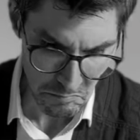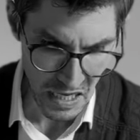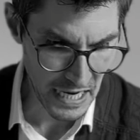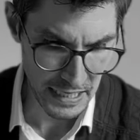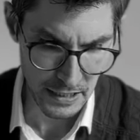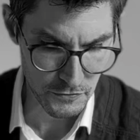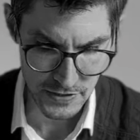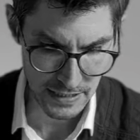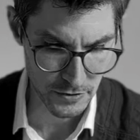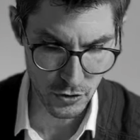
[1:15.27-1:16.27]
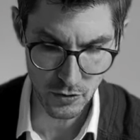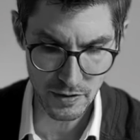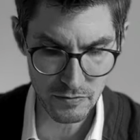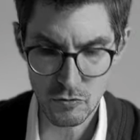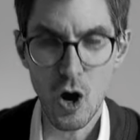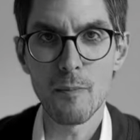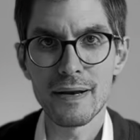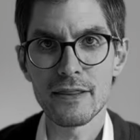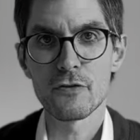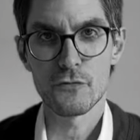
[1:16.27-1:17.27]
I kind of said, you know,
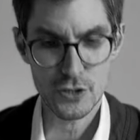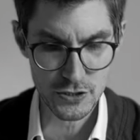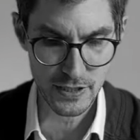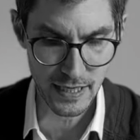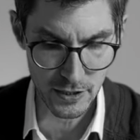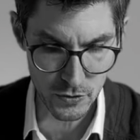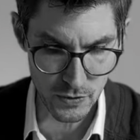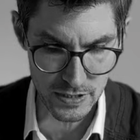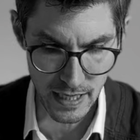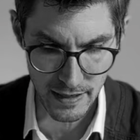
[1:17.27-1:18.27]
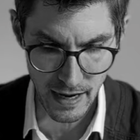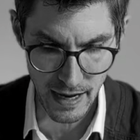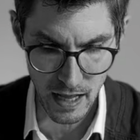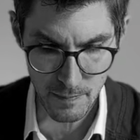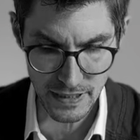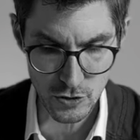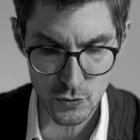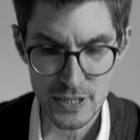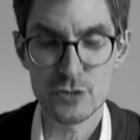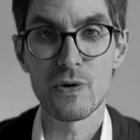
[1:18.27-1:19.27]
normally the first thing I do is I help
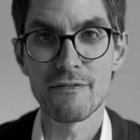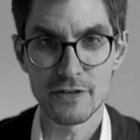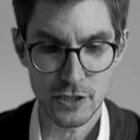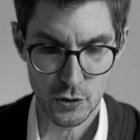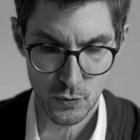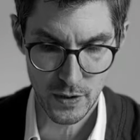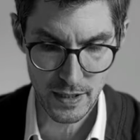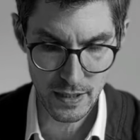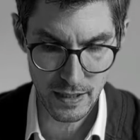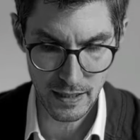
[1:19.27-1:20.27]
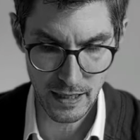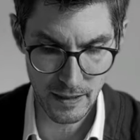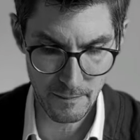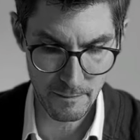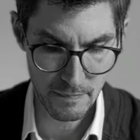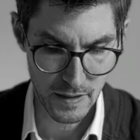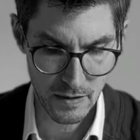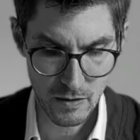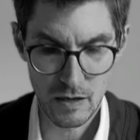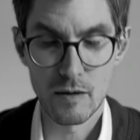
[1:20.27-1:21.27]
increase revenue.
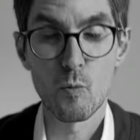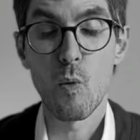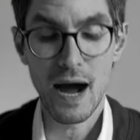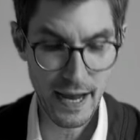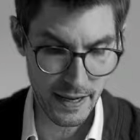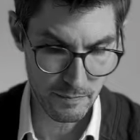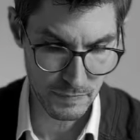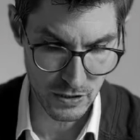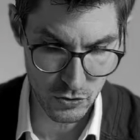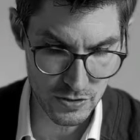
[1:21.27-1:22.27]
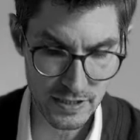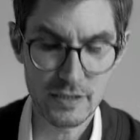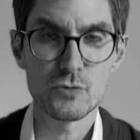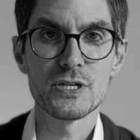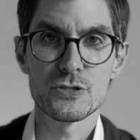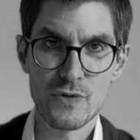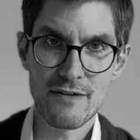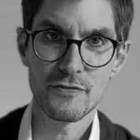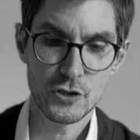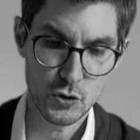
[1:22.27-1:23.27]
Why? Because increased
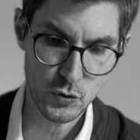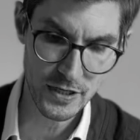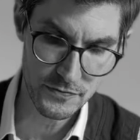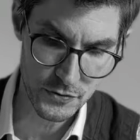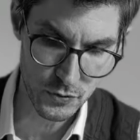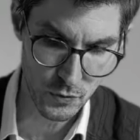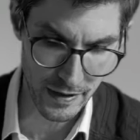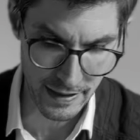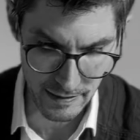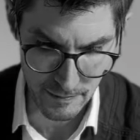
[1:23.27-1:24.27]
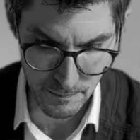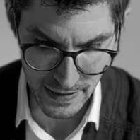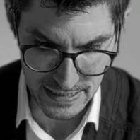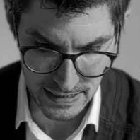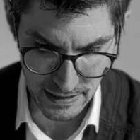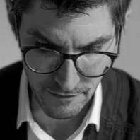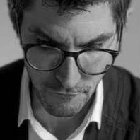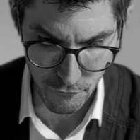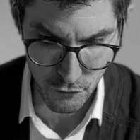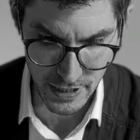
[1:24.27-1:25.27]
revenue gives you basically
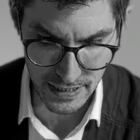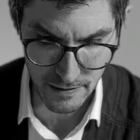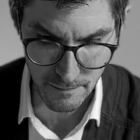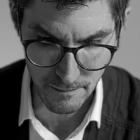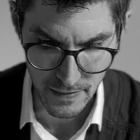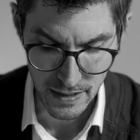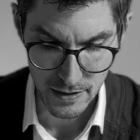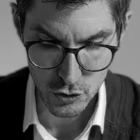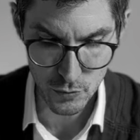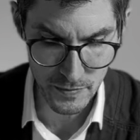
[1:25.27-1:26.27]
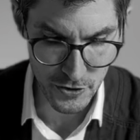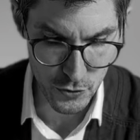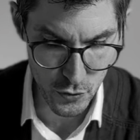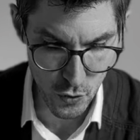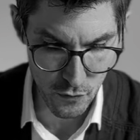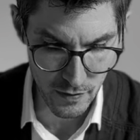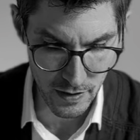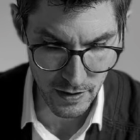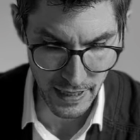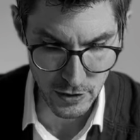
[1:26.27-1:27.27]
freedom to
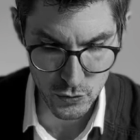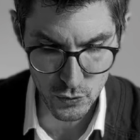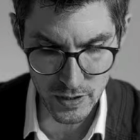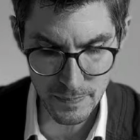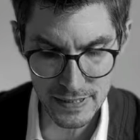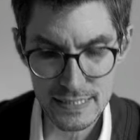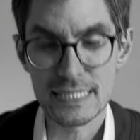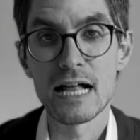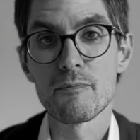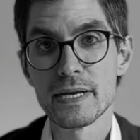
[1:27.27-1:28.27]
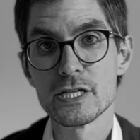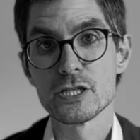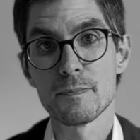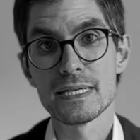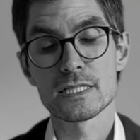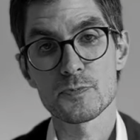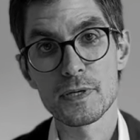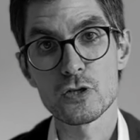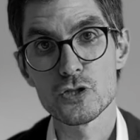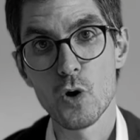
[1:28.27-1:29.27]
maneuver and truly build a self-managing business,
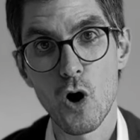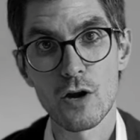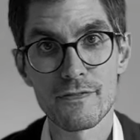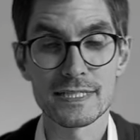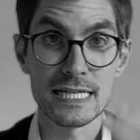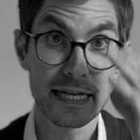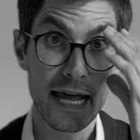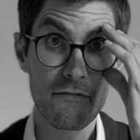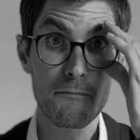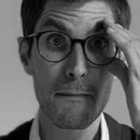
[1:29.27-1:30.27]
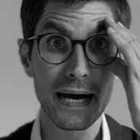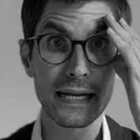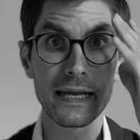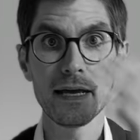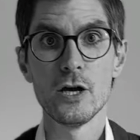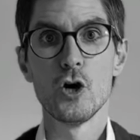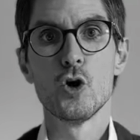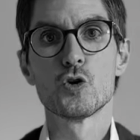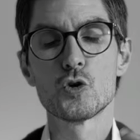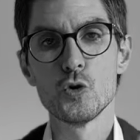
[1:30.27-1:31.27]
because you all of a sudden have money
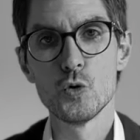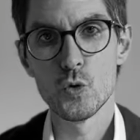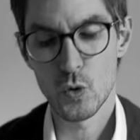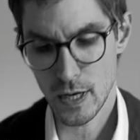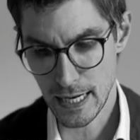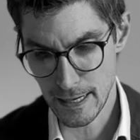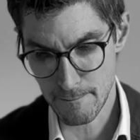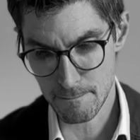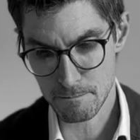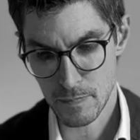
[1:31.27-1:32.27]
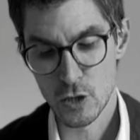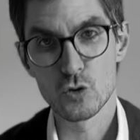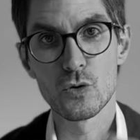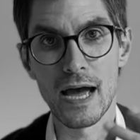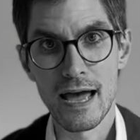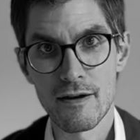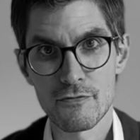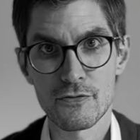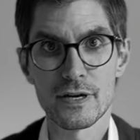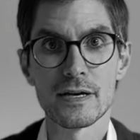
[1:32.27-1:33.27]
to
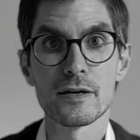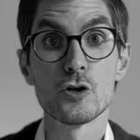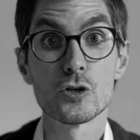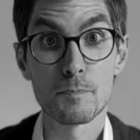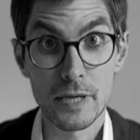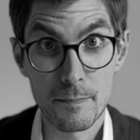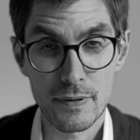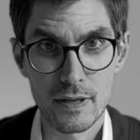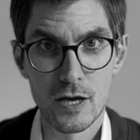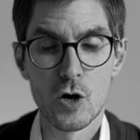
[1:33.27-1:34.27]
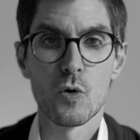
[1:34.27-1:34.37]
have good people